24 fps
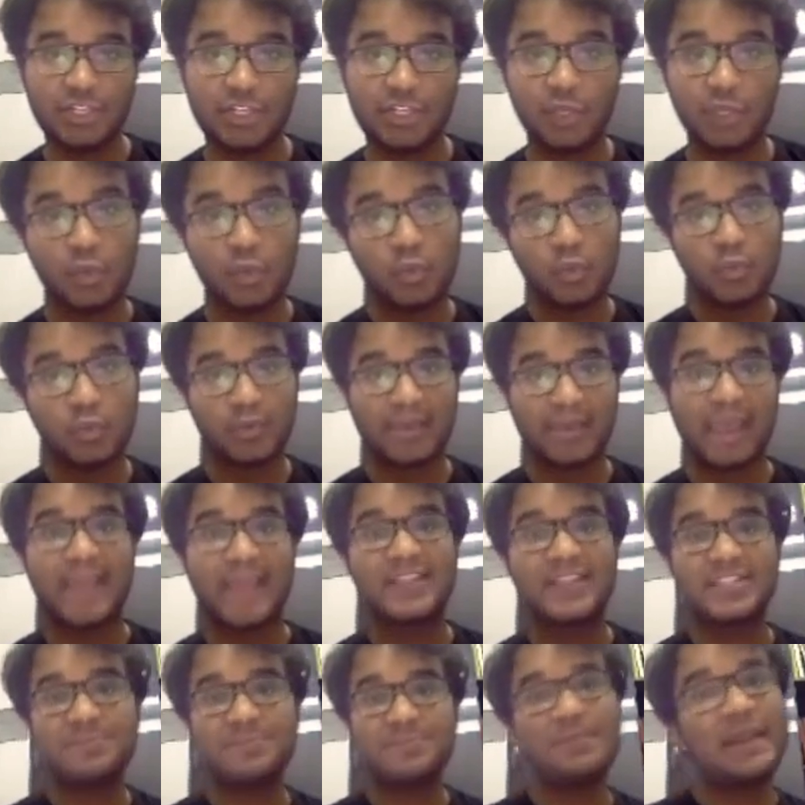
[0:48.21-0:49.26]
you
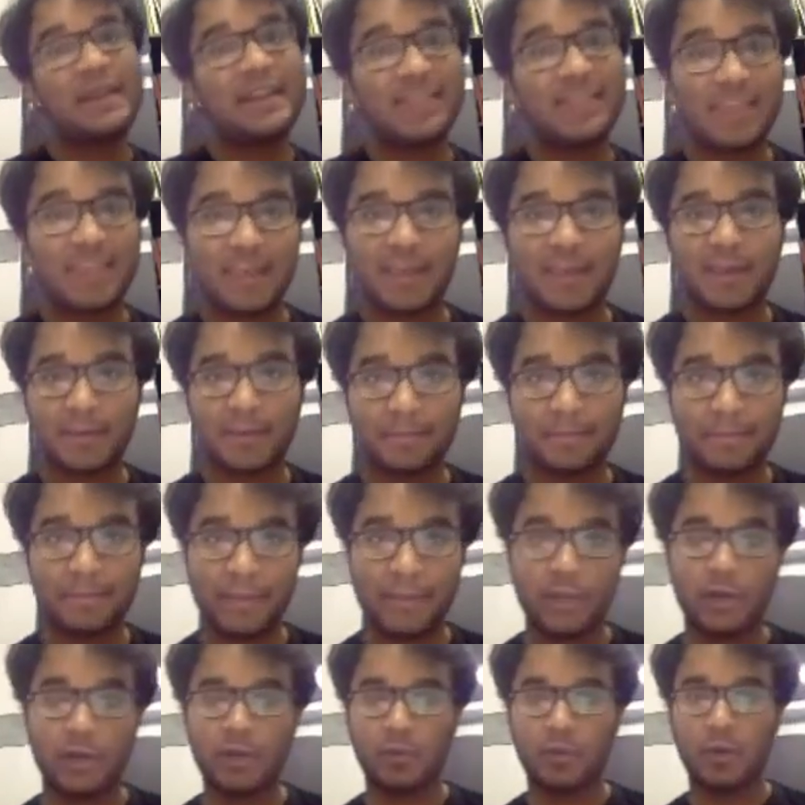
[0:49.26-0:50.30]
can speed think
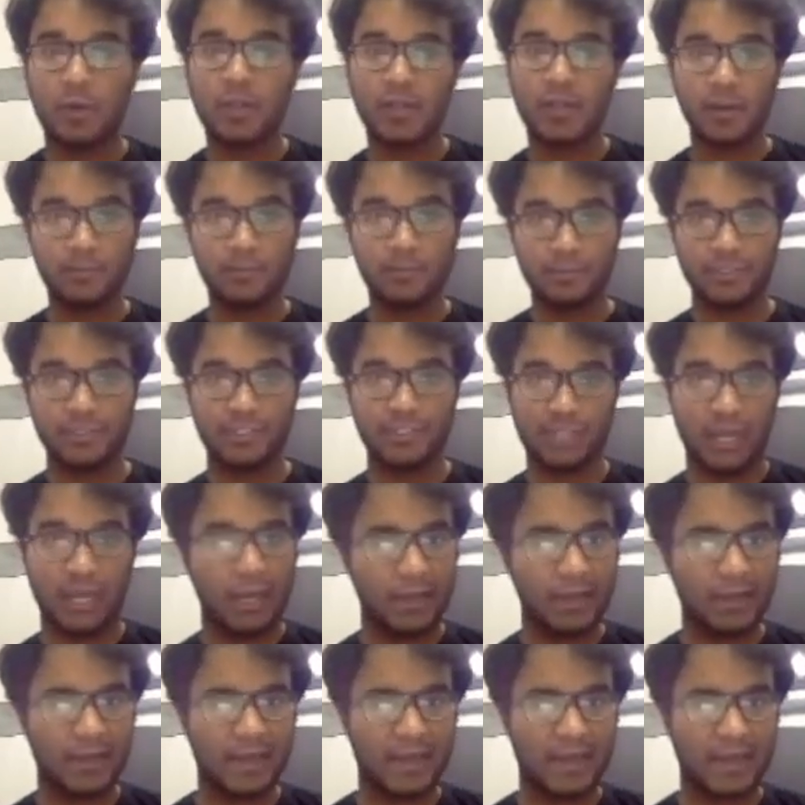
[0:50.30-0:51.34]
beyond what numbers
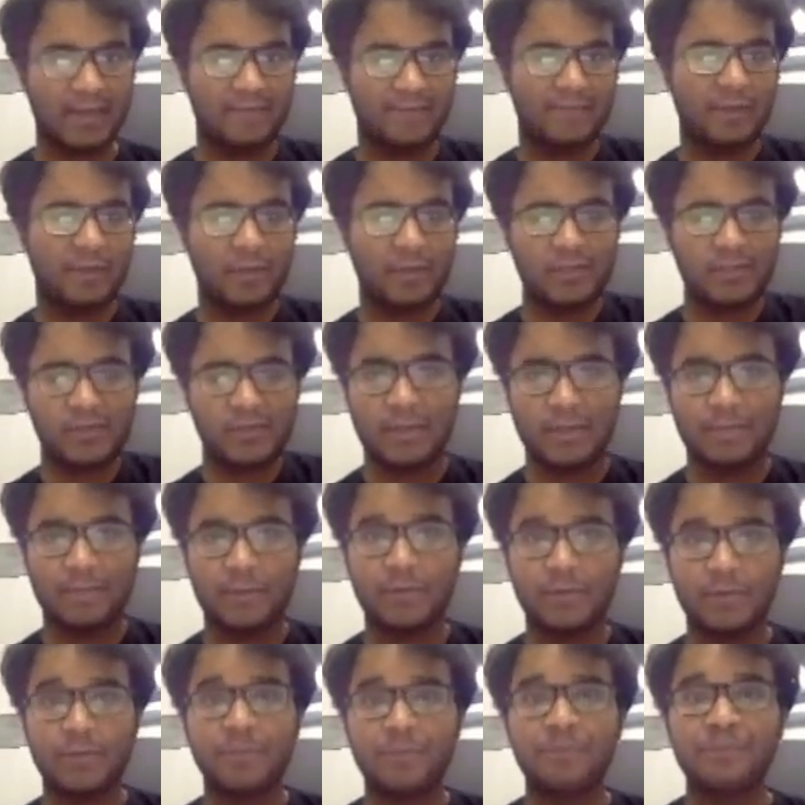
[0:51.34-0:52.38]
are, and will also help
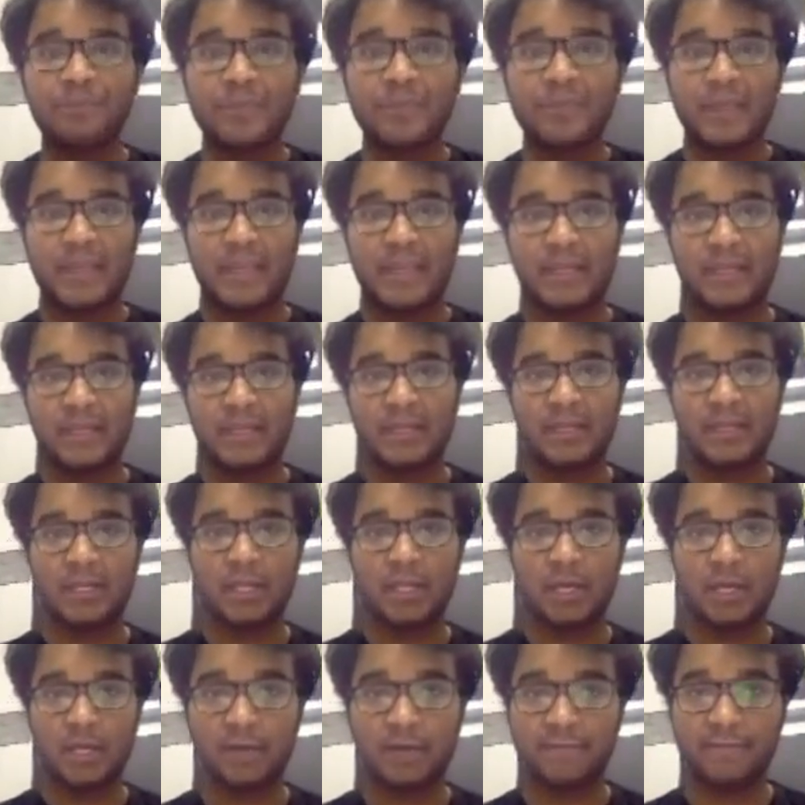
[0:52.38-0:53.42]
you in
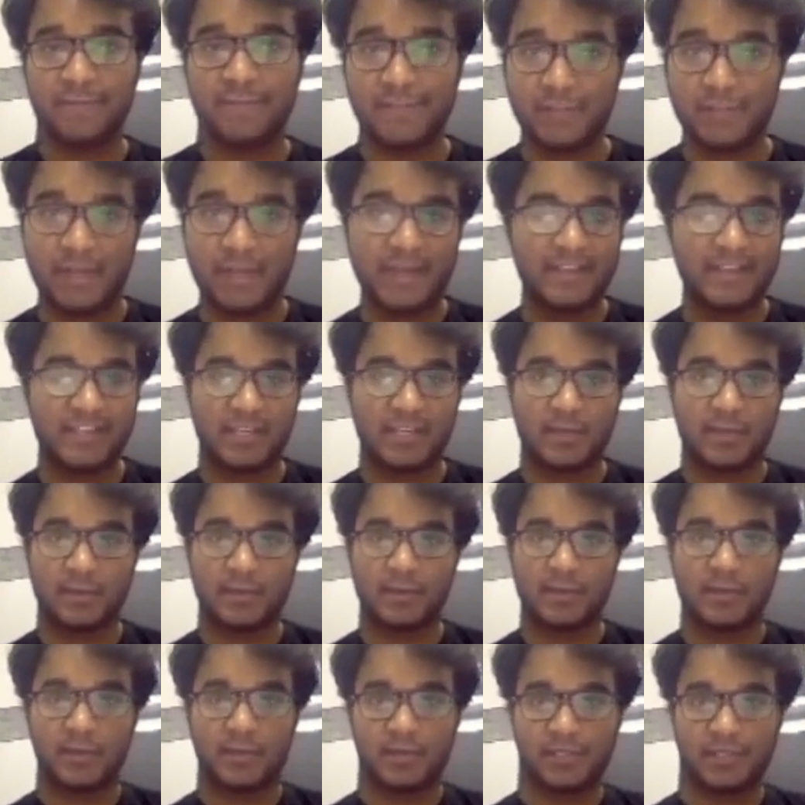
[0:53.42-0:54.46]

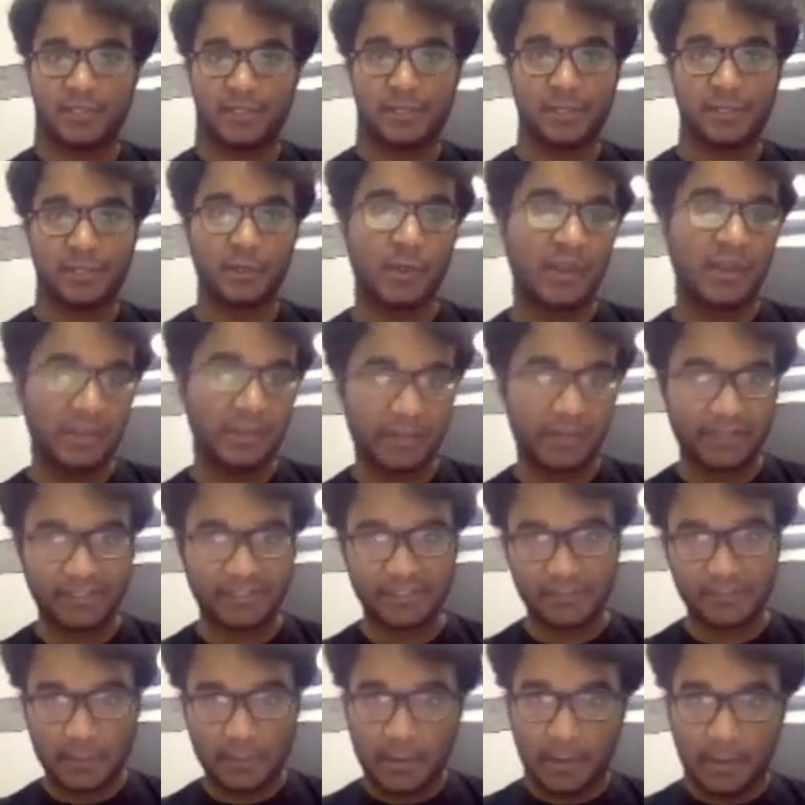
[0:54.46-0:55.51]
visualizing a certain
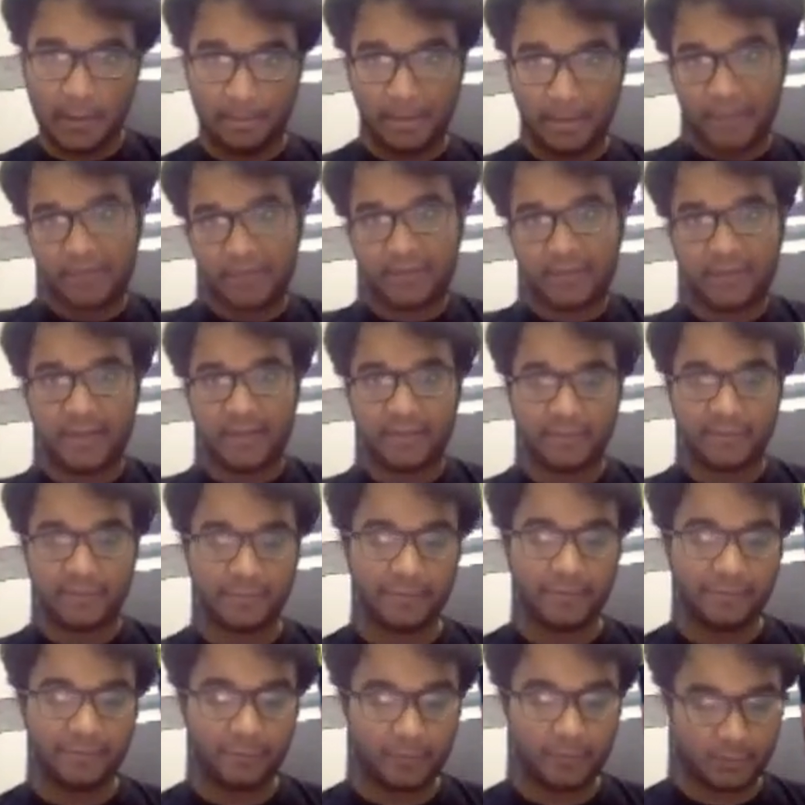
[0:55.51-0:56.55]
quantities better than ever
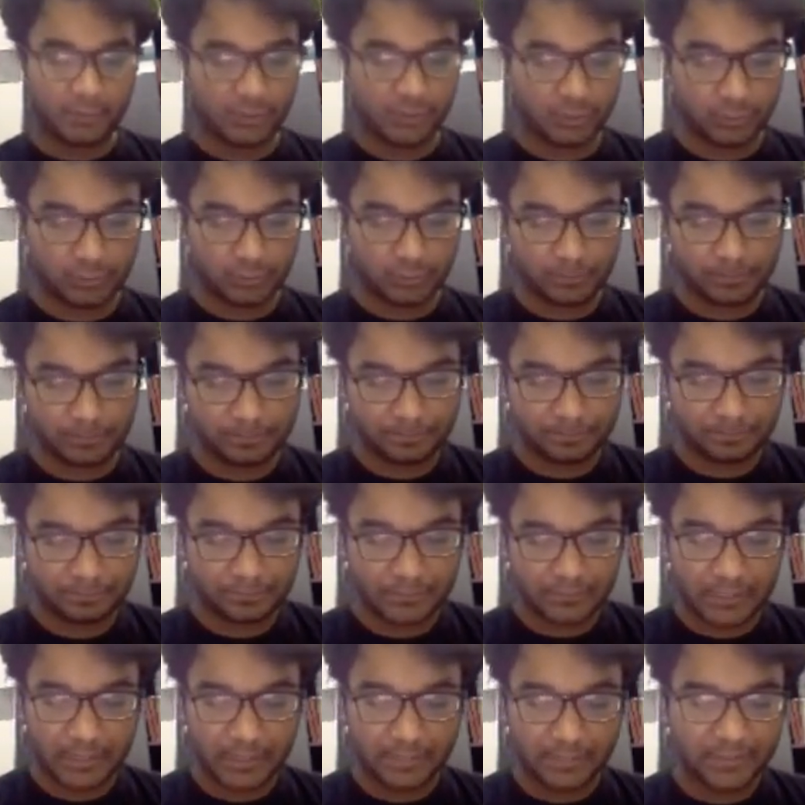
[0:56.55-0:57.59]
before. So
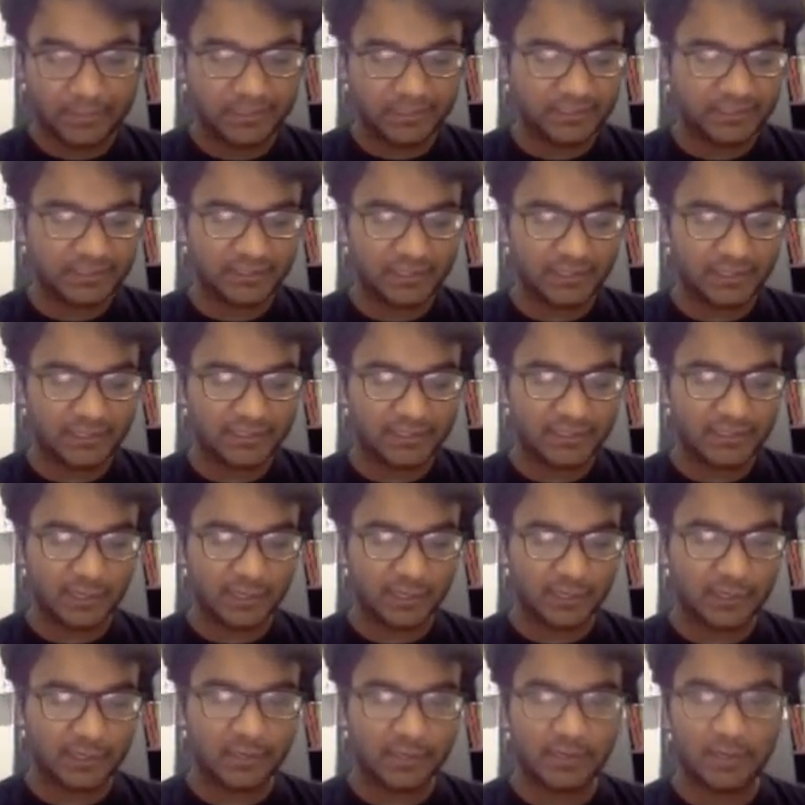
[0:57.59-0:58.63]
let me just get
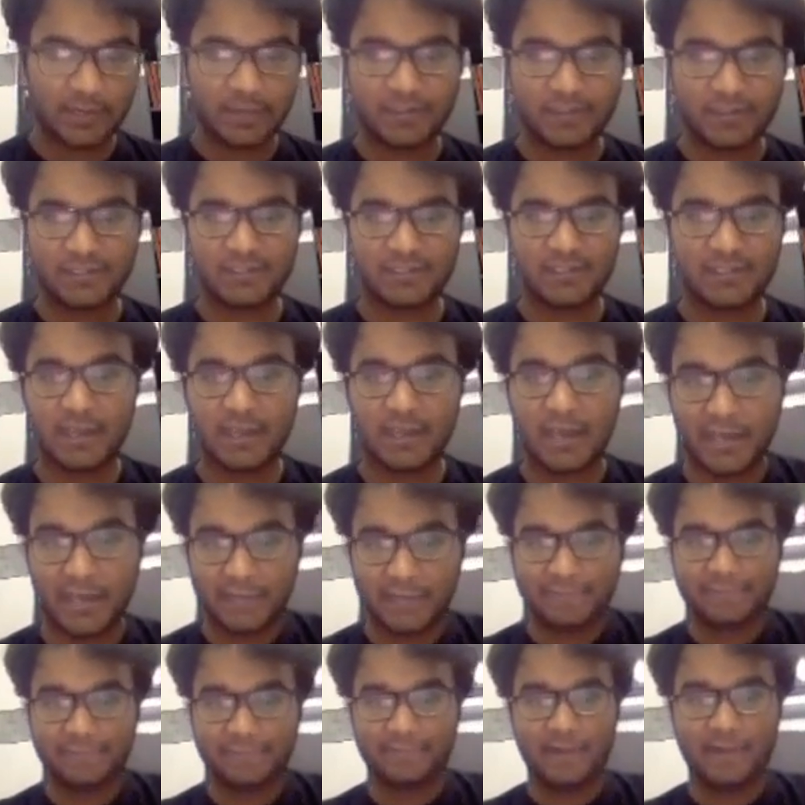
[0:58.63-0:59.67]
started. Let me just say
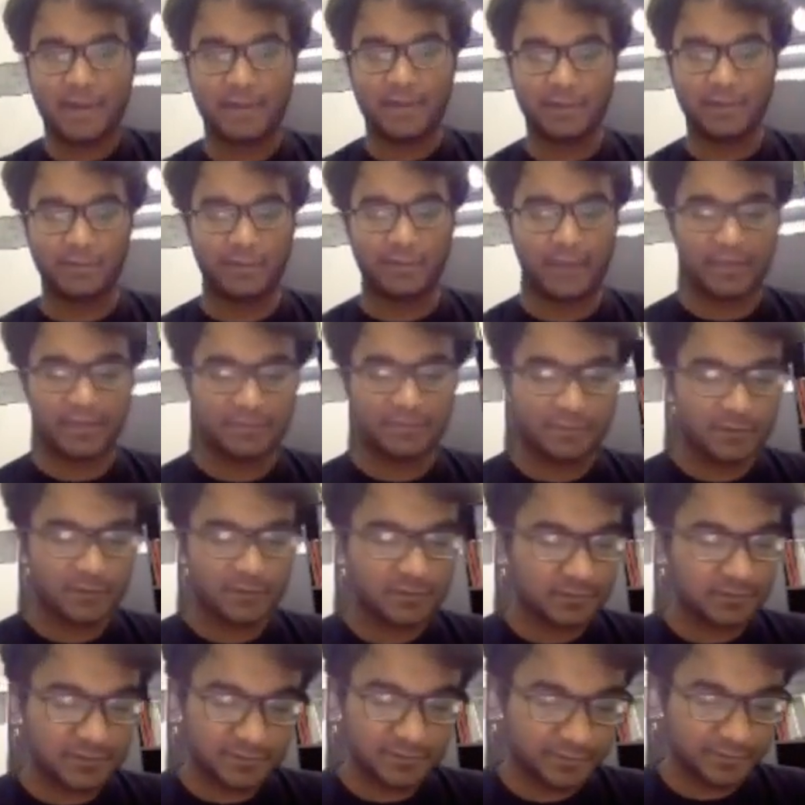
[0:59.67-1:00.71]
hi to you guys first.
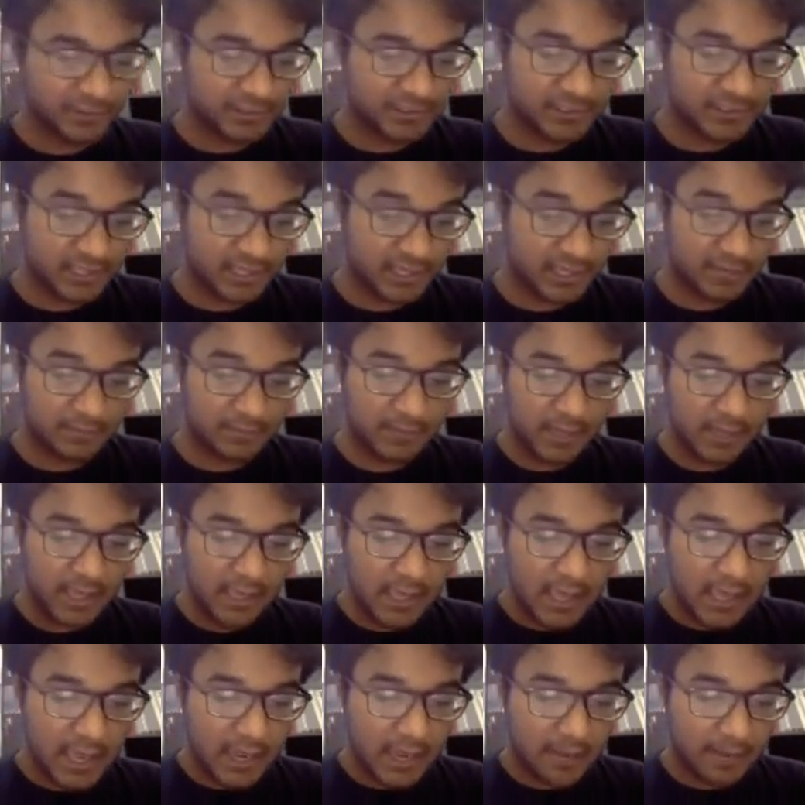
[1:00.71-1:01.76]
This is the first time
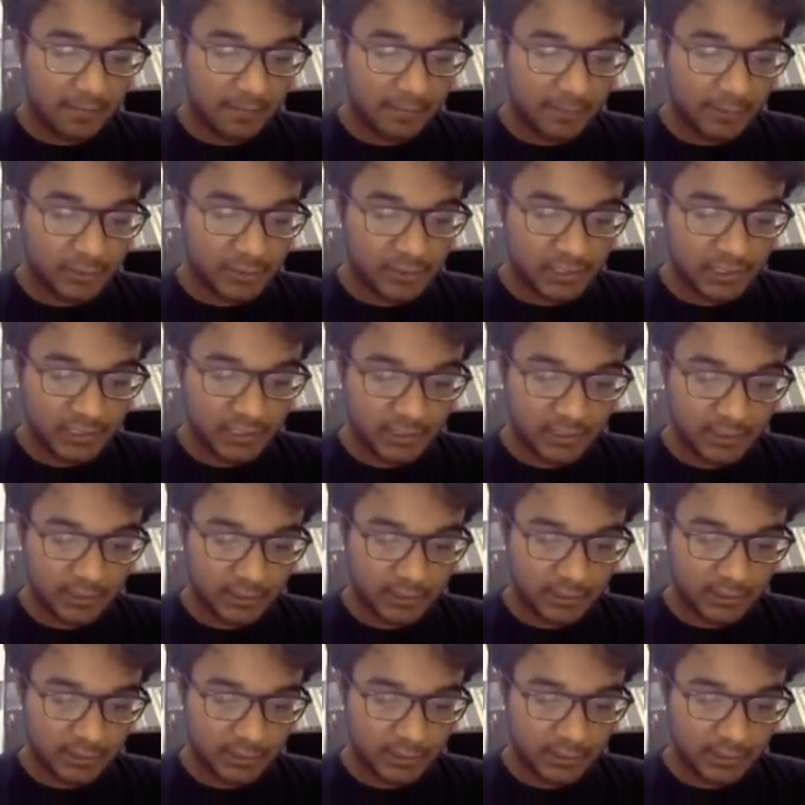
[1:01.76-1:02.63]
I'm using